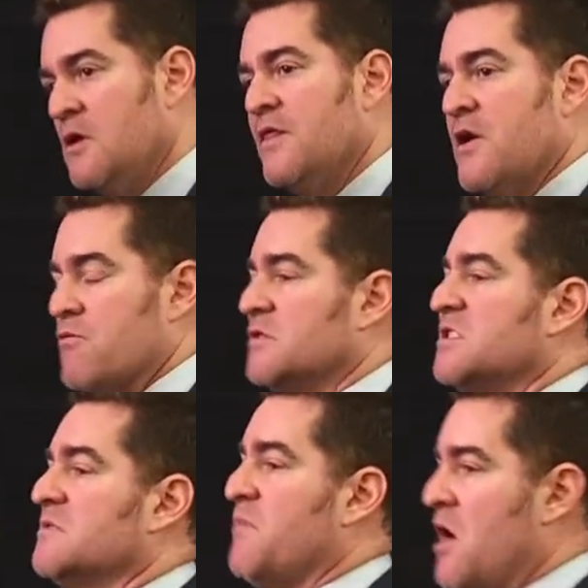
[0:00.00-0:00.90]
Their
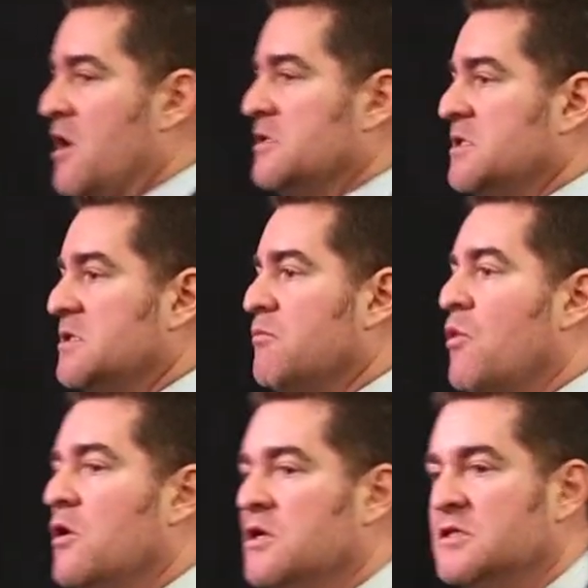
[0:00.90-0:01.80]
response
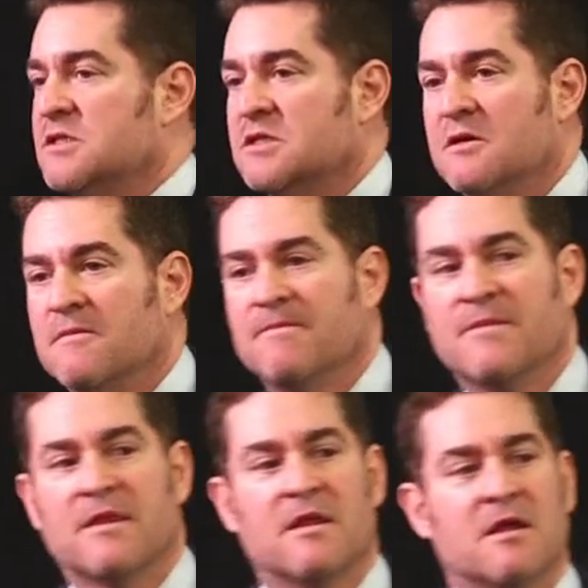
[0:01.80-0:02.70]
was
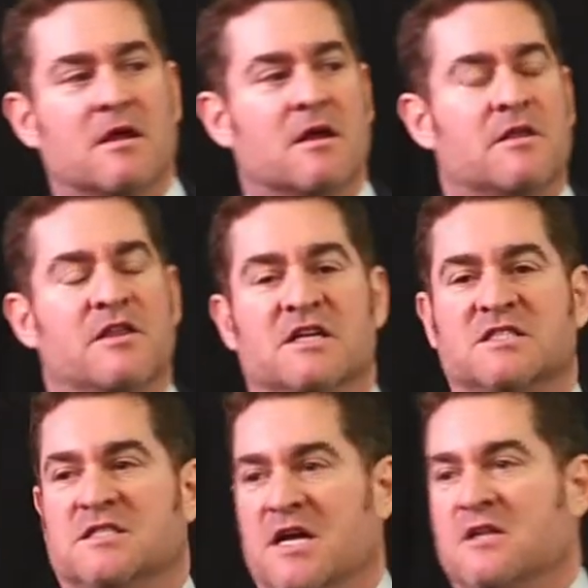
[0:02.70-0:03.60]
they
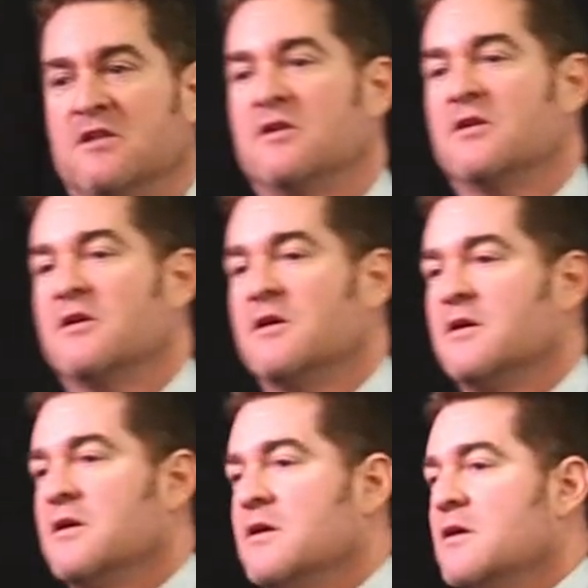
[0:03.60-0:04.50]
sent
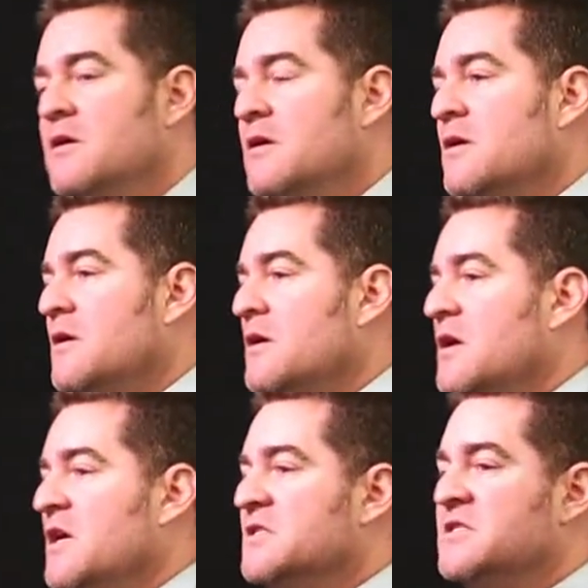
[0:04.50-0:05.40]

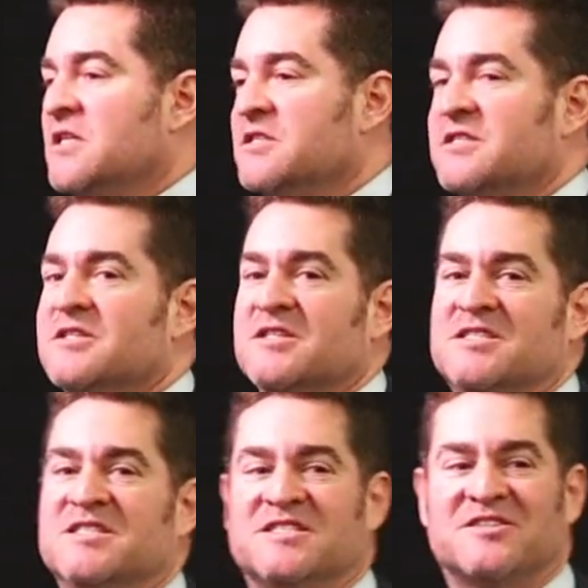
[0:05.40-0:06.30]
a cease and
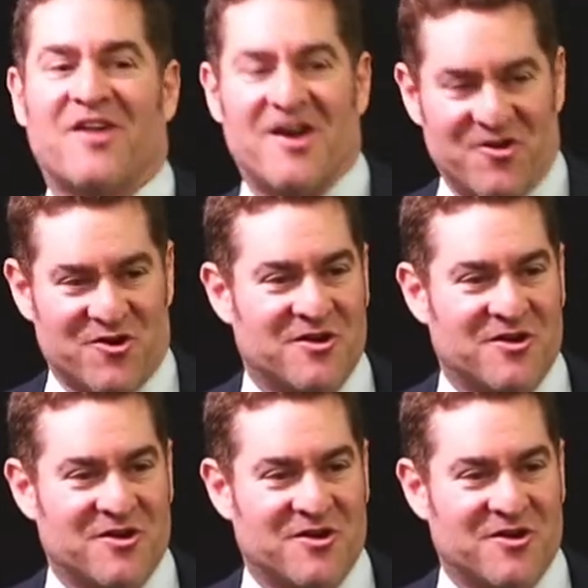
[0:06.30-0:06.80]
desist letter